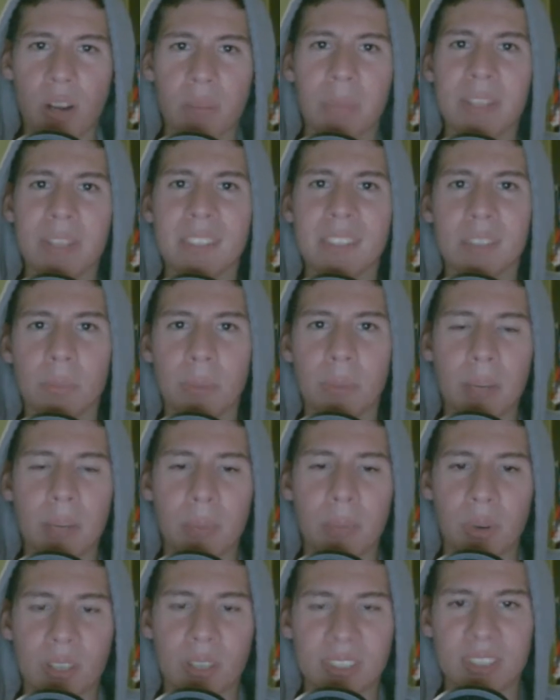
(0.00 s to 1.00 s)
a piece of
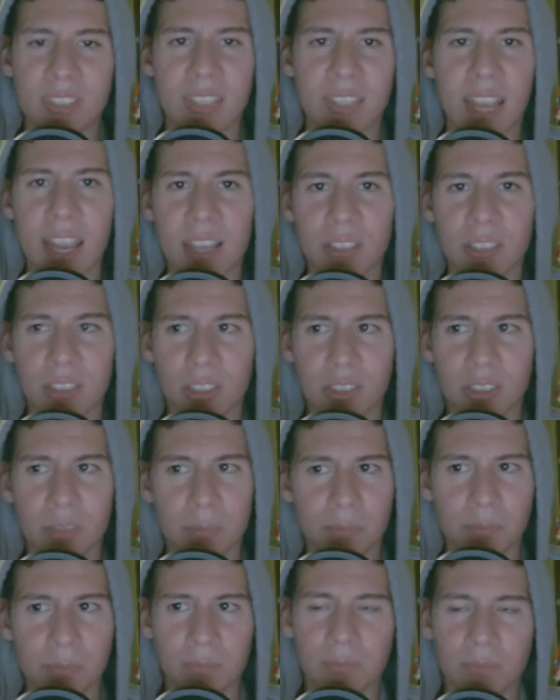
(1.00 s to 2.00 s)
paper and sang just
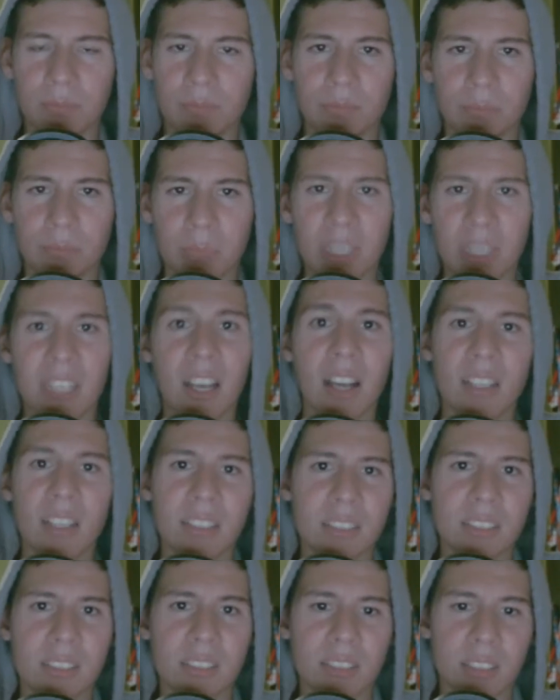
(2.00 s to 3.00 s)

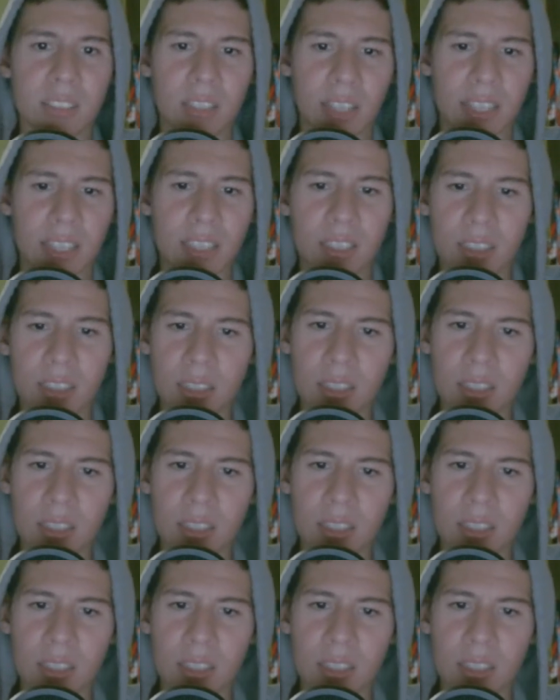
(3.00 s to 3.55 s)
because. Like,